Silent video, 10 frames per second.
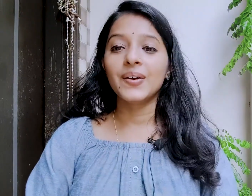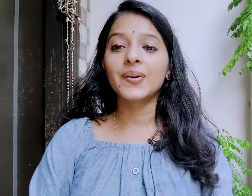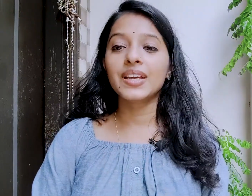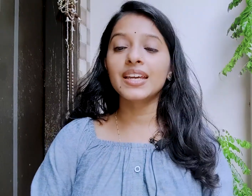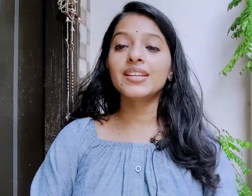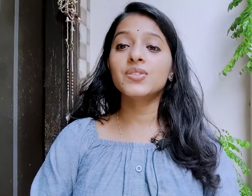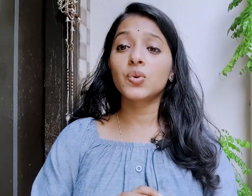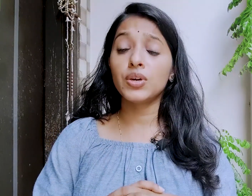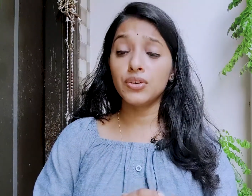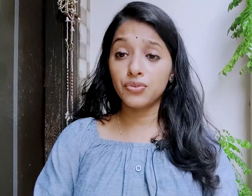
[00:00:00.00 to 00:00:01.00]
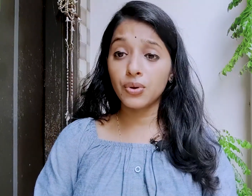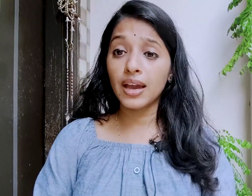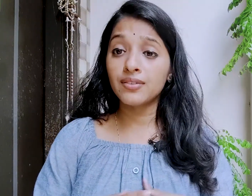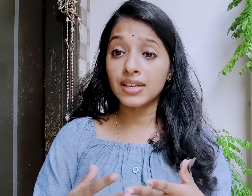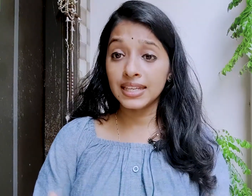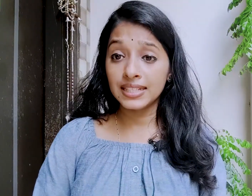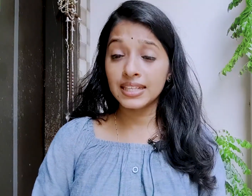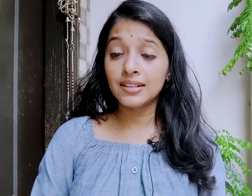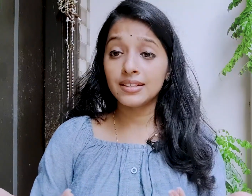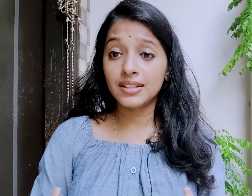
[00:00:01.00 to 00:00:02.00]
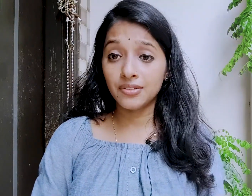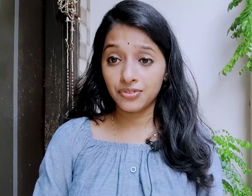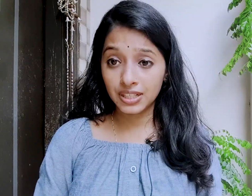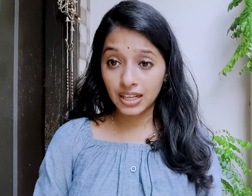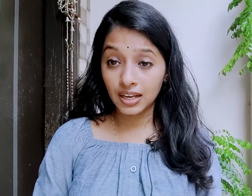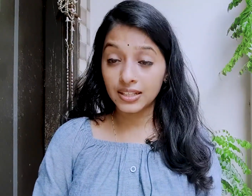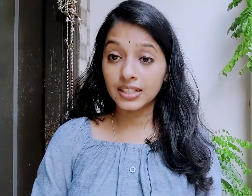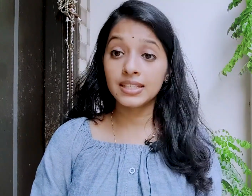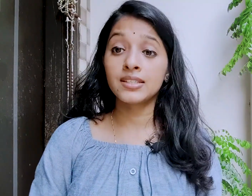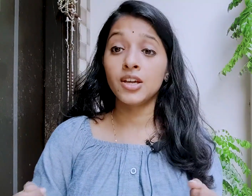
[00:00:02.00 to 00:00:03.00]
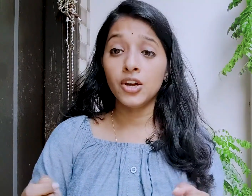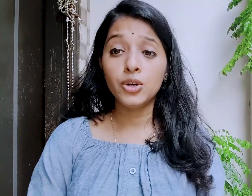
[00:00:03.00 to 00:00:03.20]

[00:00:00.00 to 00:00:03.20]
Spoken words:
Okay, so if you have any difficulties,